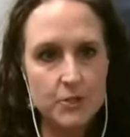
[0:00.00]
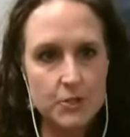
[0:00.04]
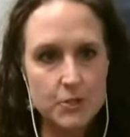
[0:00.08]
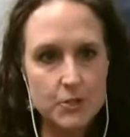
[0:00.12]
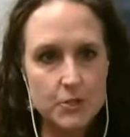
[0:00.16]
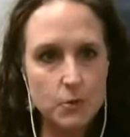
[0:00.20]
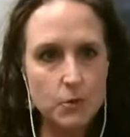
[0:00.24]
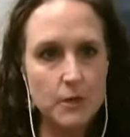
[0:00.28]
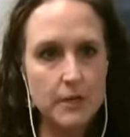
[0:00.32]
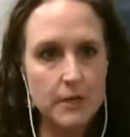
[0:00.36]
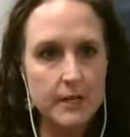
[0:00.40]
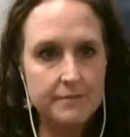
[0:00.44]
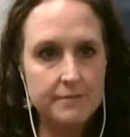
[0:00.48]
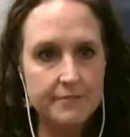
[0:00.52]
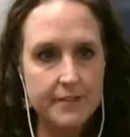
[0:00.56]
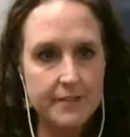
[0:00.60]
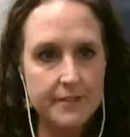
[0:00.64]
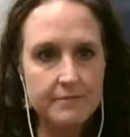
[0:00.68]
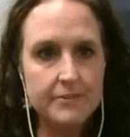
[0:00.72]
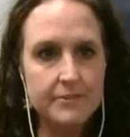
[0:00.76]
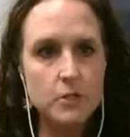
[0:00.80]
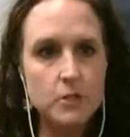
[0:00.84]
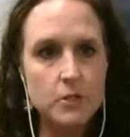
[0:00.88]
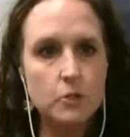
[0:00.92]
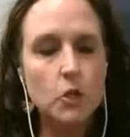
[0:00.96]
Sure. If,
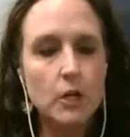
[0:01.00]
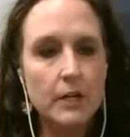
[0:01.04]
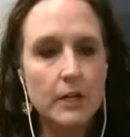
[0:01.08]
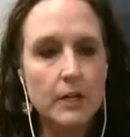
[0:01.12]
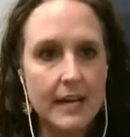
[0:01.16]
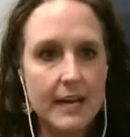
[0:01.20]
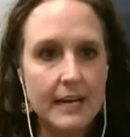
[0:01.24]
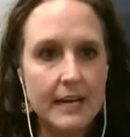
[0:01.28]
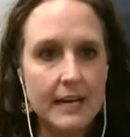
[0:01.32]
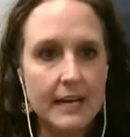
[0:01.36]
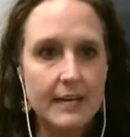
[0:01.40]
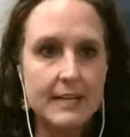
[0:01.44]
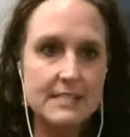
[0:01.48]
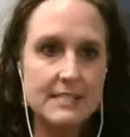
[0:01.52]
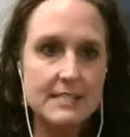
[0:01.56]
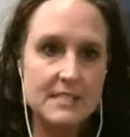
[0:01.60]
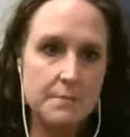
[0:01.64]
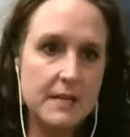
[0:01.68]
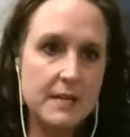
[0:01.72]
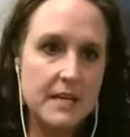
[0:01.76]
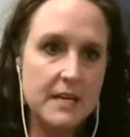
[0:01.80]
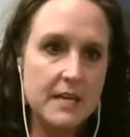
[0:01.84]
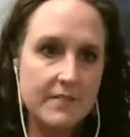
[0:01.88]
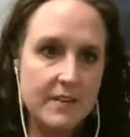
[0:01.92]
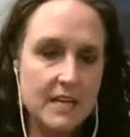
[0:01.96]
if you look at it as
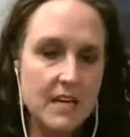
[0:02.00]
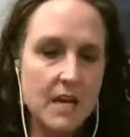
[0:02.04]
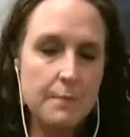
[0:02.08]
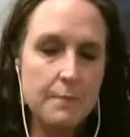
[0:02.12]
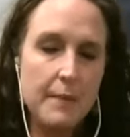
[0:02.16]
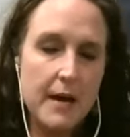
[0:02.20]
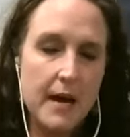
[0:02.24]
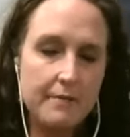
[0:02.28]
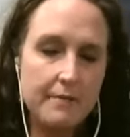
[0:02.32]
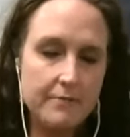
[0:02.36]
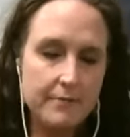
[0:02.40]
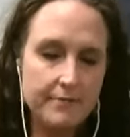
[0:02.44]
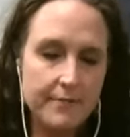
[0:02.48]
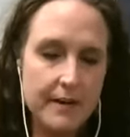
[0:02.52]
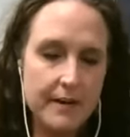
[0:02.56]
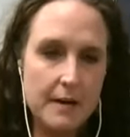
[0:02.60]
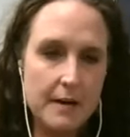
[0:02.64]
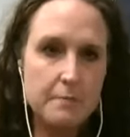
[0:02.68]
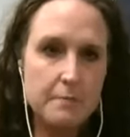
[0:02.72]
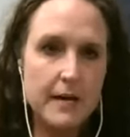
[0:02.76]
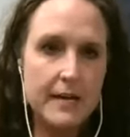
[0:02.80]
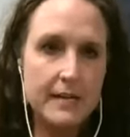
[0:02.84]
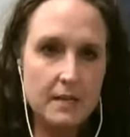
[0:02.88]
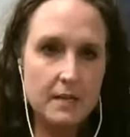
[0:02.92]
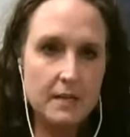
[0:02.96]
I'm giving up half of
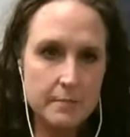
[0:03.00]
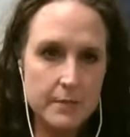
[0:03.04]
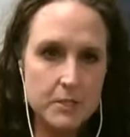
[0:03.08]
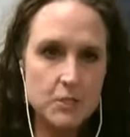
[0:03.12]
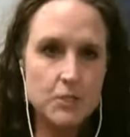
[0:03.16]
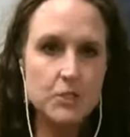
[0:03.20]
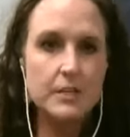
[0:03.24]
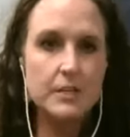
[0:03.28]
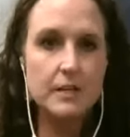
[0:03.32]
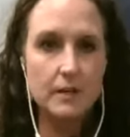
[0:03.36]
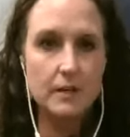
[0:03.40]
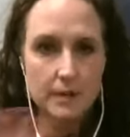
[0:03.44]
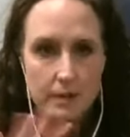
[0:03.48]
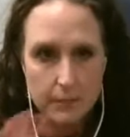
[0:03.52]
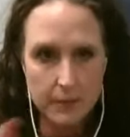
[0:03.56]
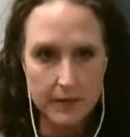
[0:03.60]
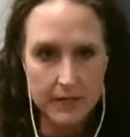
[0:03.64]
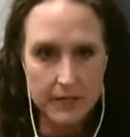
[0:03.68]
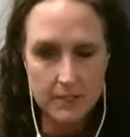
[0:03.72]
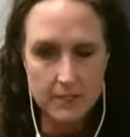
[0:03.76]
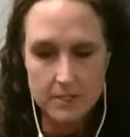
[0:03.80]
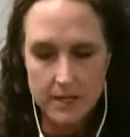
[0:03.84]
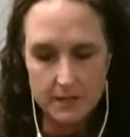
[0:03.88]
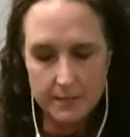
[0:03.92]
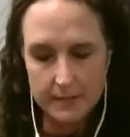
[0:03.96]
my commission, and we
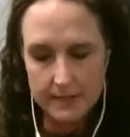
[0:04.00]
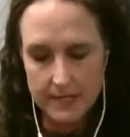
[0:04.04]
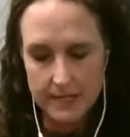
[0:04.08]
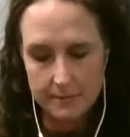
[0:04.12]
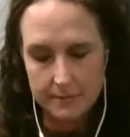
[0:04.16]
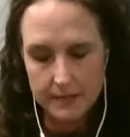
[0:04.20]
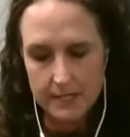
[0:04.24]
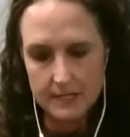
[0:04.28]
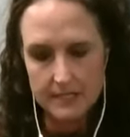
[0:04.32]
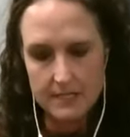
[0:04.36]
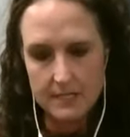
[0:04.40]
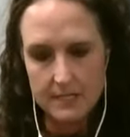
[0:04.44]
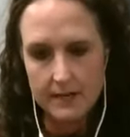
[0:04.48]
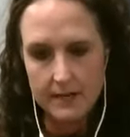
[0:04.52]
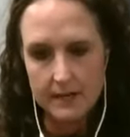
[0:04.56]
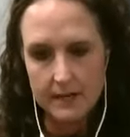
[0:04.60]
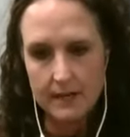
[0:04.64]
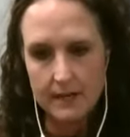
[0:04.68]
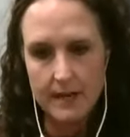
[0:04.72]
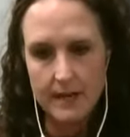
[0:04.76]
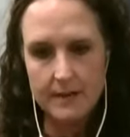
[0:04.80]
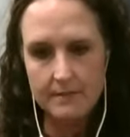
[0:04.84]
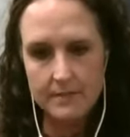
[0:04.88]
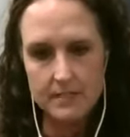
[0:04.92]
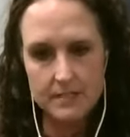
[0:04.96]
can talk about that because I,
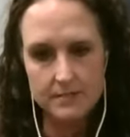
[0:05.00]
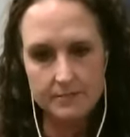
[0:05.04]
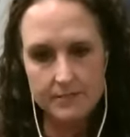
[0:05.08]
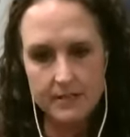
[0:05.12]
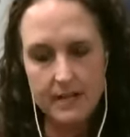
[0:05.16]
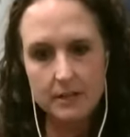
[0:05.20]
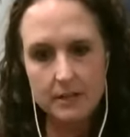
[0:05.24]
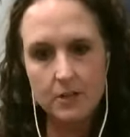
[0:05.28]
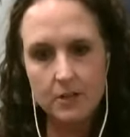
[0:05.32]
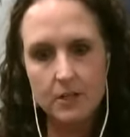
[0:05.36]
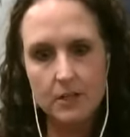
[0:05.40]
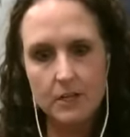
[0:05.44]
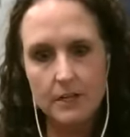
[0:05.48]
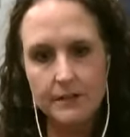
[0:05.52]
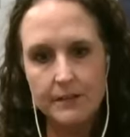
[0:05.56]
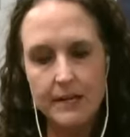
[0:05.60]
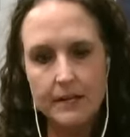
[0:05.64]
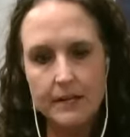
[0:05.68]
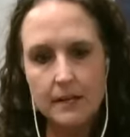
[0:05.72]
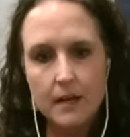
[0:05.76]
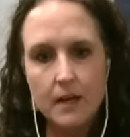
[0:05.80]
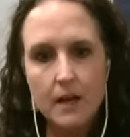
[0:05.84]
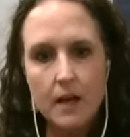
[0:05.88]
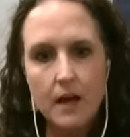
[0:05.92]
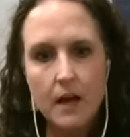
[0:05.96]
I have a different outlook on
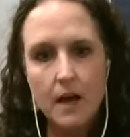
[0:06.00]
that.